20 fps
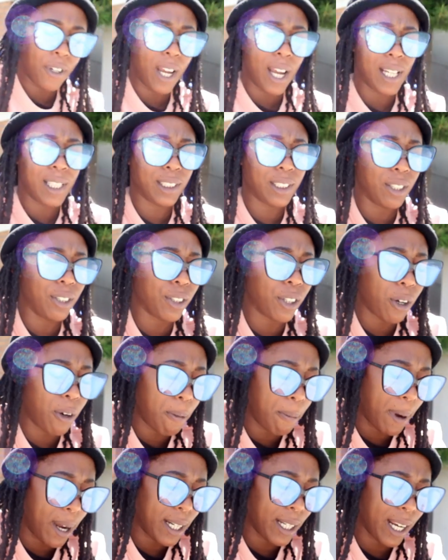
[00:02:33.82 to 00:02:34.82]
you guys don't
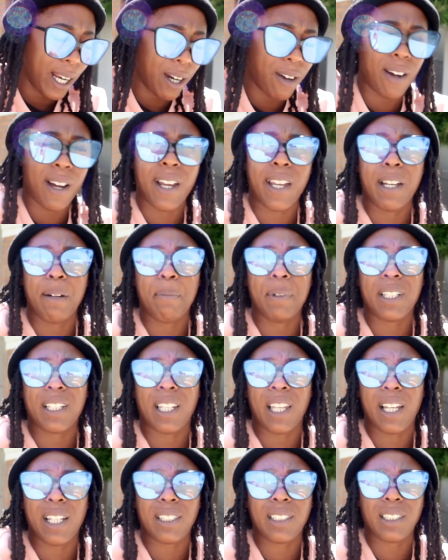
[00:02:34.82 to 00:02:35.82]
know by now, I am a
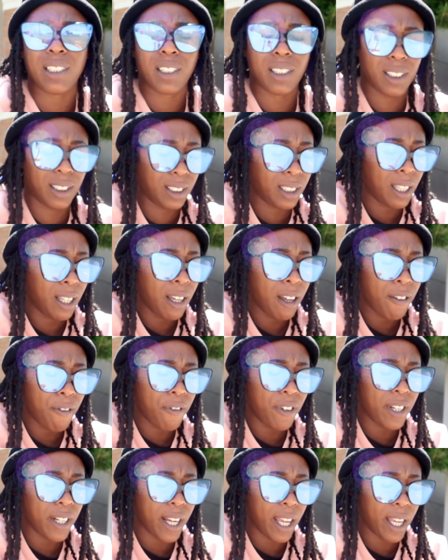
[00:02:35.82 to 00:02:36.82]
glasses
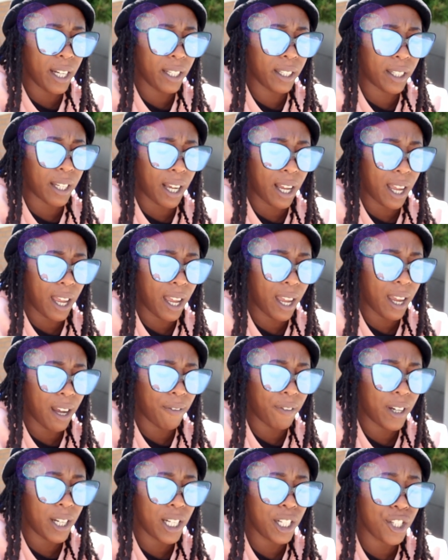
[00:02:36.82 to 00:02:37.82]
fanatic. I
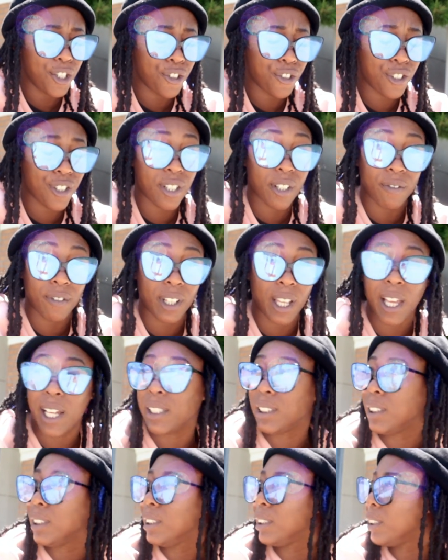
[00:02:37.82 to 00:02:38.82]
have hundreds of
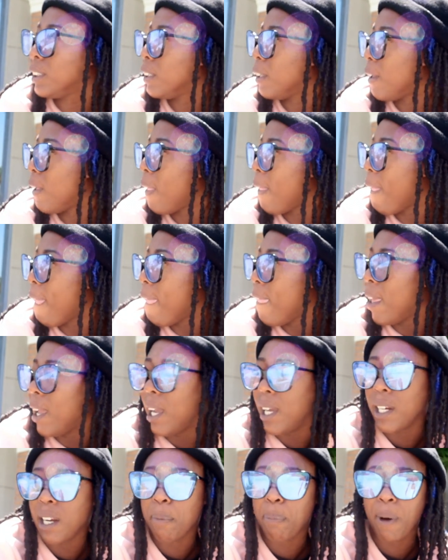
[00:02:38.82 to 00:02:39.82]
glasses.
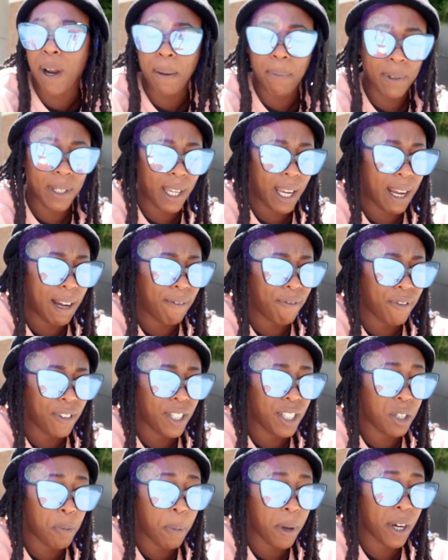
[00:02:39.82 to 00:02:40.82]
And I probably have
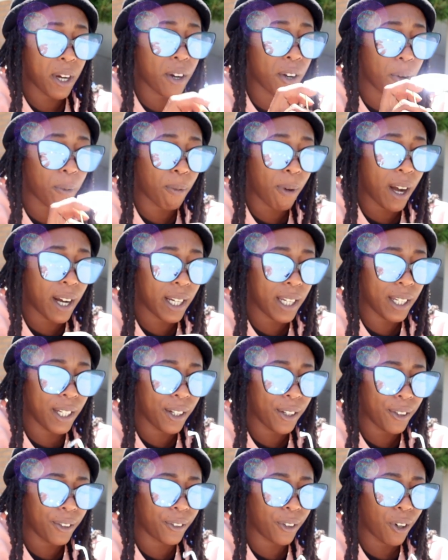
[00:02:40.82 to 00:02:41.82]
this pair right
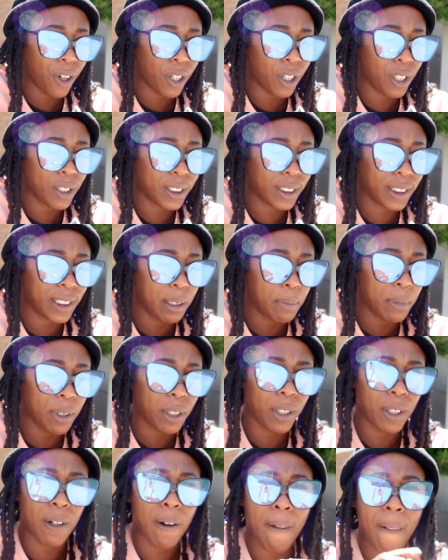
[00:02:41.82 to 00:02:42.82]
here or
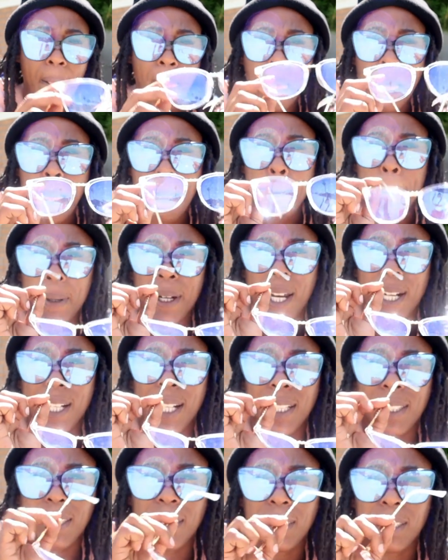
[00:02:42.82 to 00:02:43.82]
similar. But I
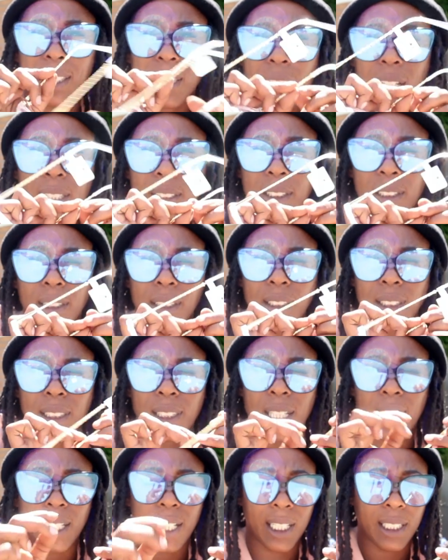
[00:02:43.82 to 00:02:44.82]
got these glasses
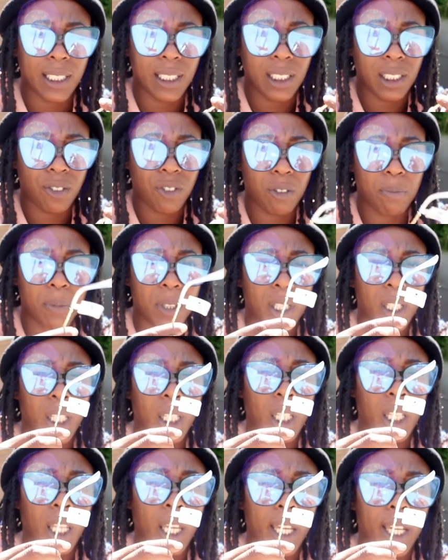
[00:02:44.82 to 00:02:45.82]
and I got these from
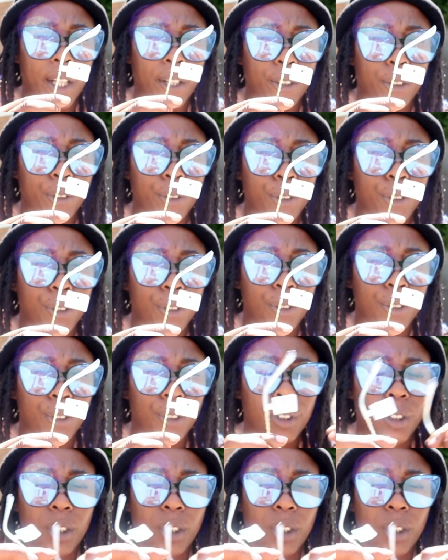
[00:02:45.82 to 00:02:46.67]
Claire's.